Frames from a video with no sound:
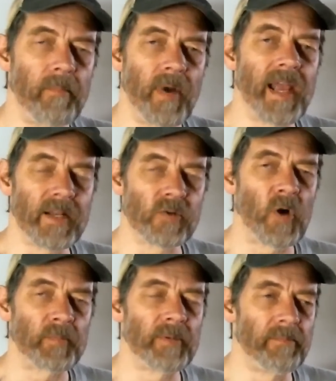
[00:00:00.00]

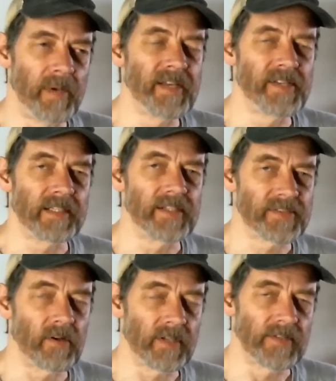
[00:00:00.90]
helicopter basically started